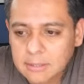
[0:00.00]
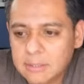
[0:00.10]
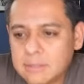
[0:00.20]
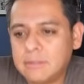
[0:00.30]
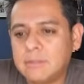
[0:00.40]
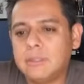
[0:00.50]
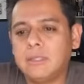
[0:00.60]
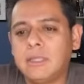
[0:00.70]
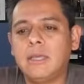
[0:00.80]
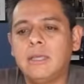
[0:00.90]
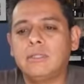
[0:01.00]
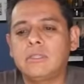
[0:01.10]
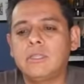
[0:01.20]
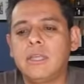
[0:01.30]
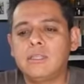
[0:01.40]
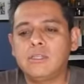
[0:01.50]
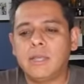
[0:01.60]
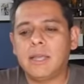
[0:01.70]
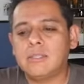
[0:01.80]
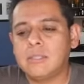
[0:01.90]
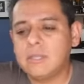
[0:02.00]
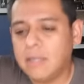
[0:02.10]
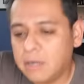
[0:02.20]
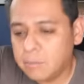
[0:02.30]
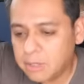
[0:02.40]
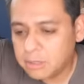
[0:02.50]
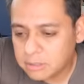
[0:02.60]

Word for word: Let's do the thing. Just in case you guys didn't hear me,